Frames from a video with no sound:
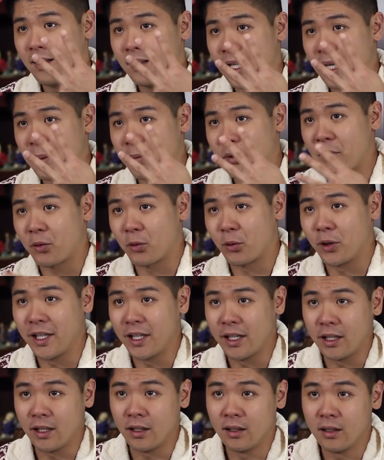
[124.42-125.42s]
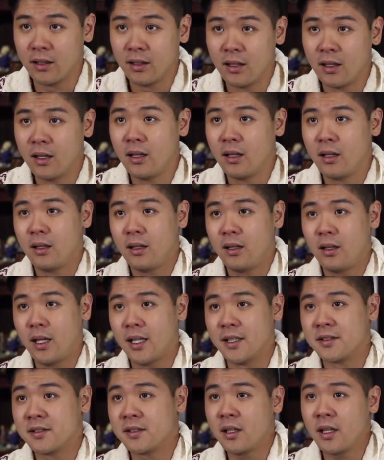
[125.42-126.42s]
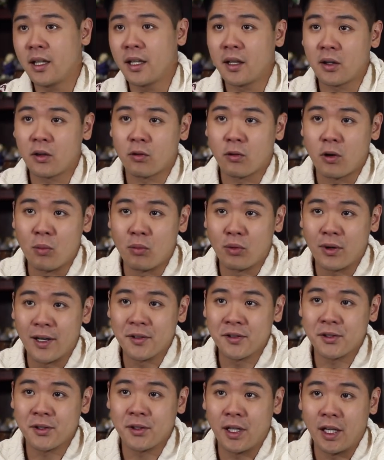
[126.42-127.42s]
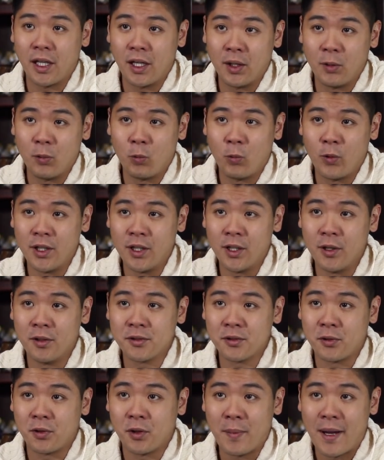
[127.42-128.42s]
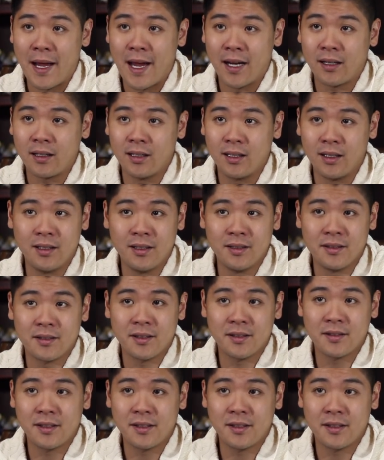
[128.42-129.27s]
Number three, installing the Chrome browser in Windows or Mac is the